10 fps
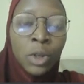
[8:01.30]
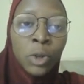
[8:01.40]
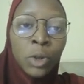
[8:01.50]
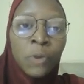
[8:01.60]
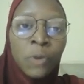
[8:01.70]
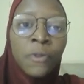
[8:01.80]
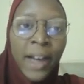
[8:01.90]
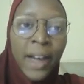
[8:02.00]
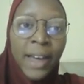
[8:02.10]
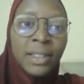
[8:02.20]

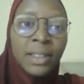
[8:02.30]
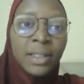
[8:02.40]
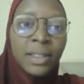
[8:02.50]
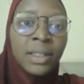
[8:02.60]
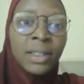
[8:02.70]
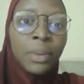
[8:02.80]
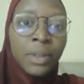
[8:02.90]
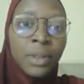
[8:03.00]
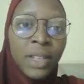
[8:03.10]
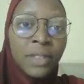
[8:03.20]
find the
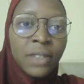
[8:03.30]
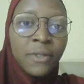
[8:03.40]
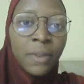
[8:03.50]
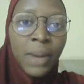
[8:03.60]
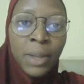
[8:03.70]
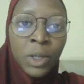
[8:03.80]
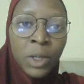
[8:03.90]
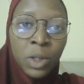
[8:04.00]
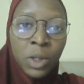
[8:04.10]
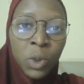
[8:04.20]
product from Amazon
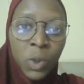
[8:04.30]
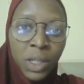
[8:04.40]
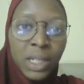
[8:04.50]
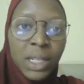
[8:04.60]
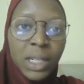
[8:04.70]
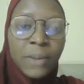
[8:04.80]
quickly